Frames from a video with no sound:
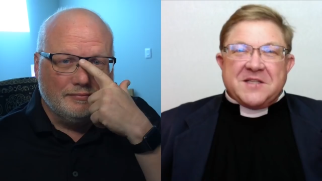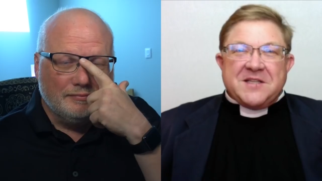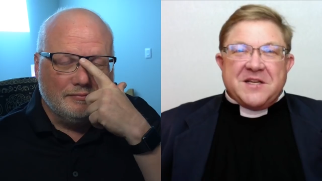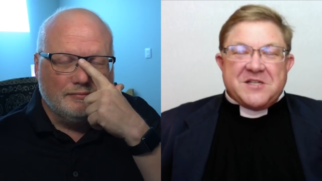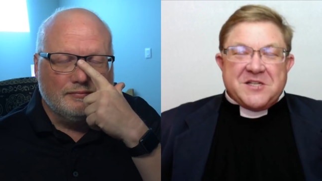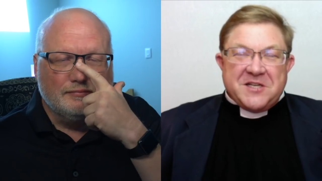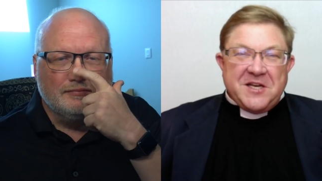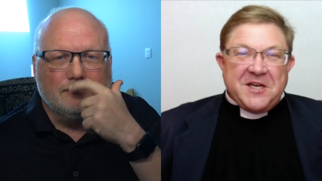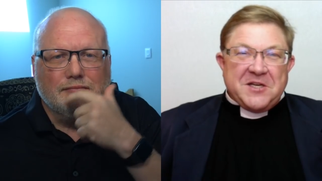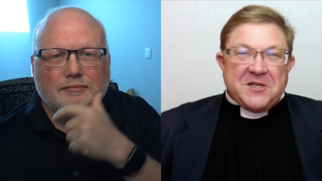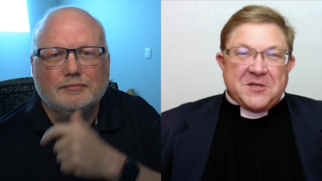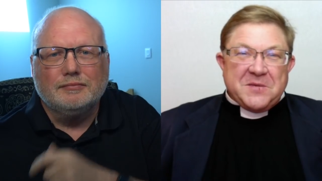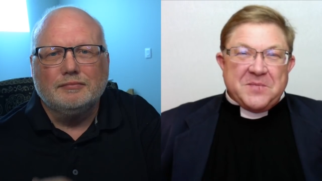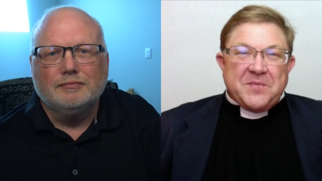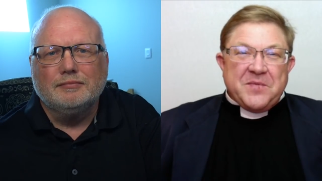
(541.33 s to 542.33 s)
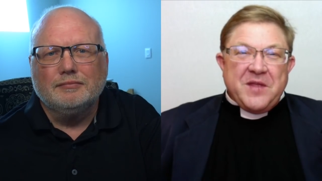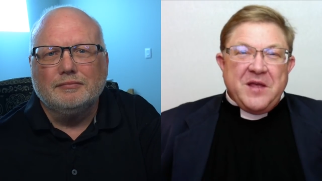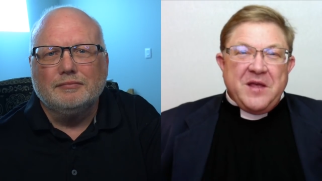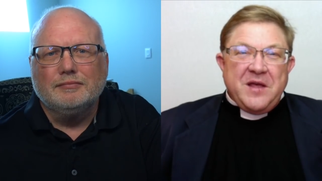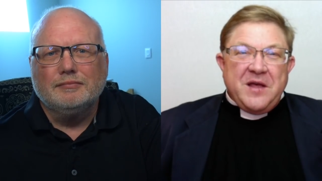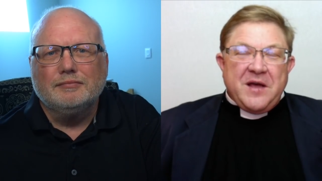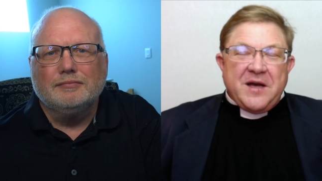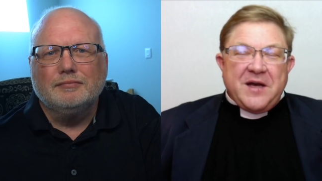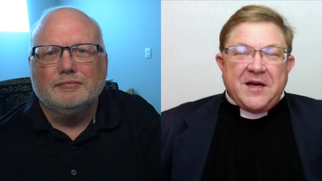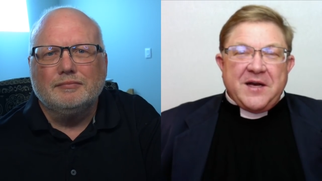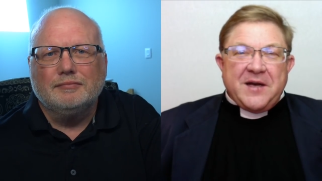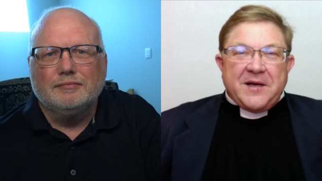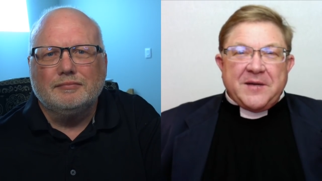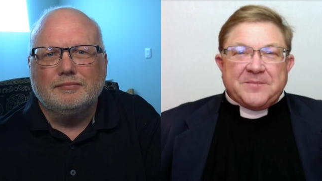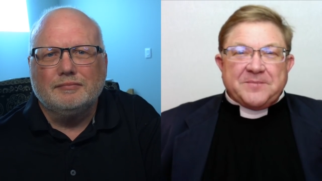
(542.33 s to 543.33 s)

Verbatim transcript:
Speaker 1: education uh,